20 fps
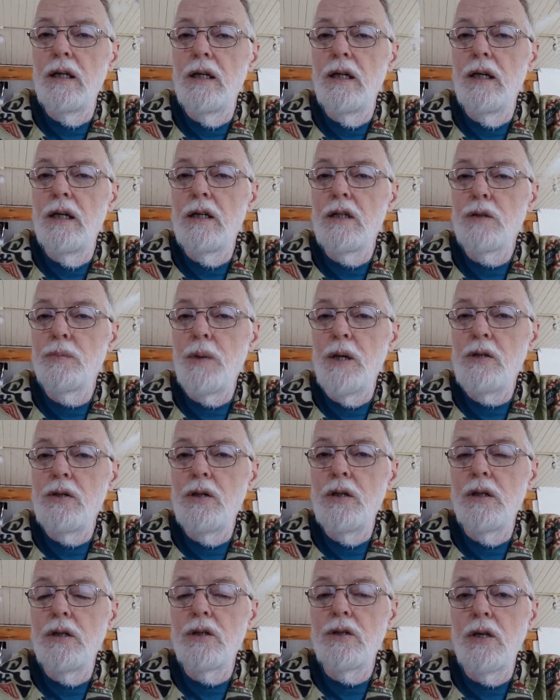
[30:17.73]
Especially
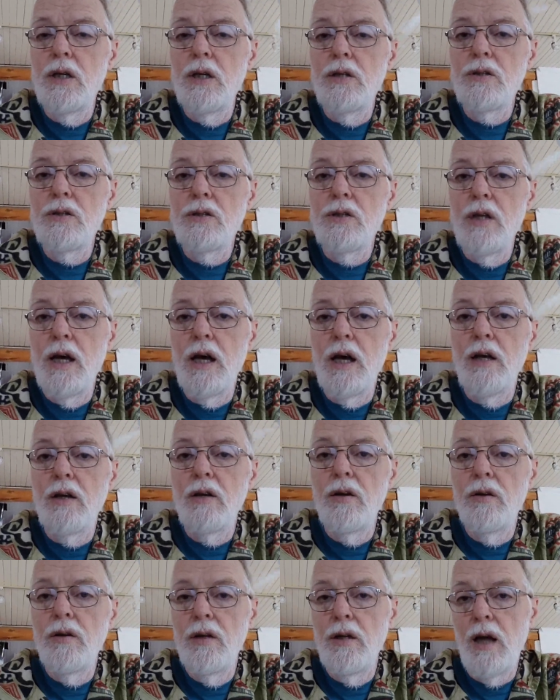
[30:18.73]
in the sense
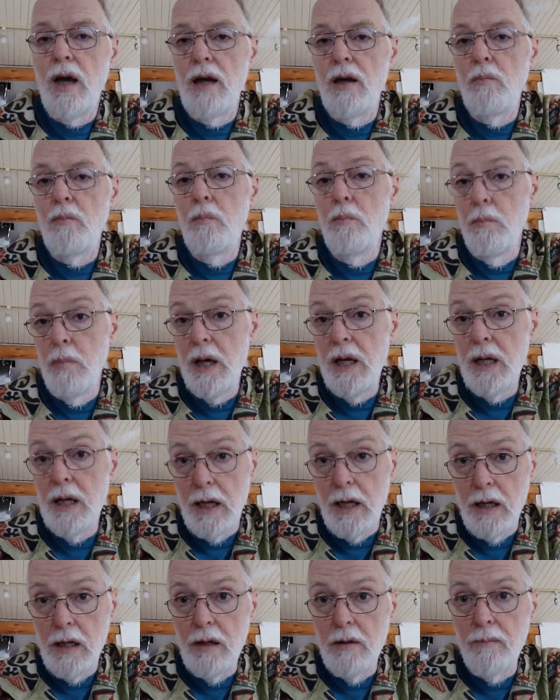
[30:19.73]
that
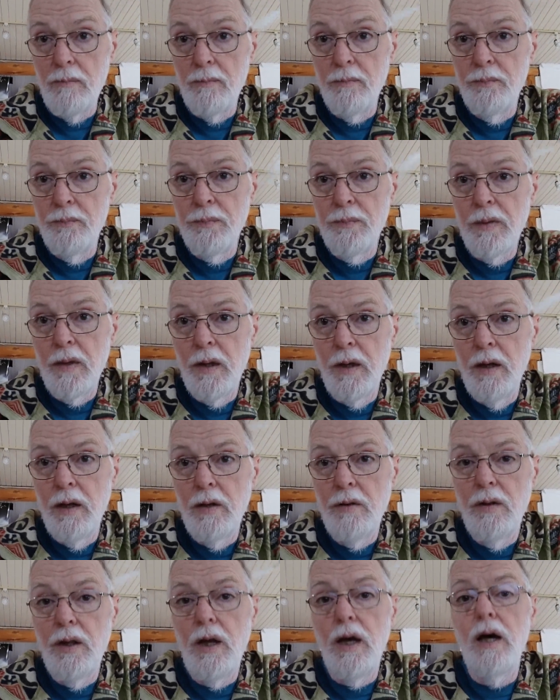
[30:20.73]
money
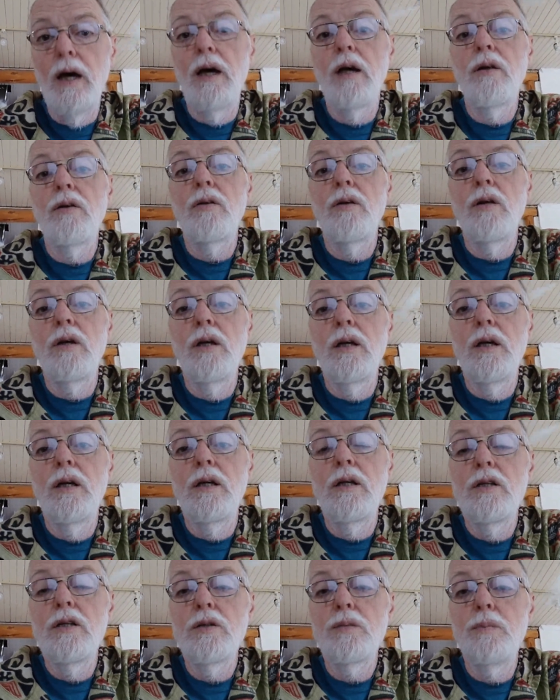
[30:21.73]
that
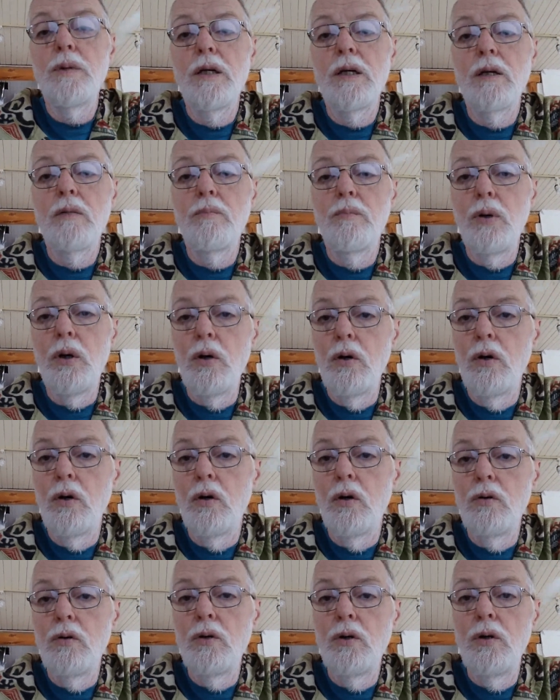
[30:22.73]
is being
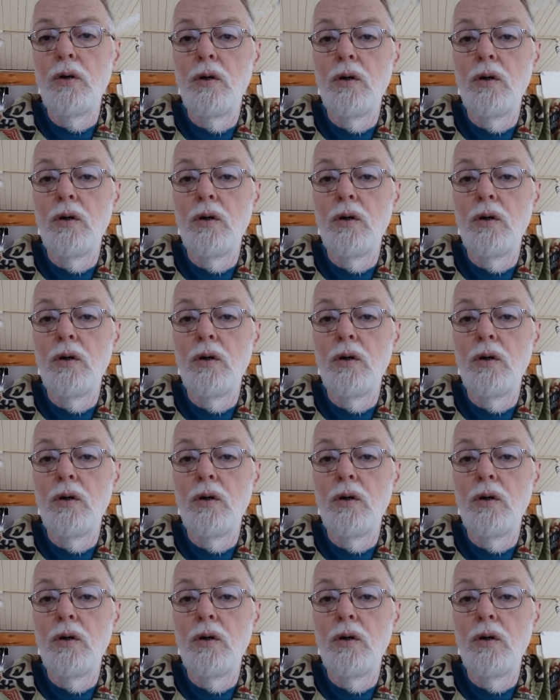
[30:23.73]
borrowed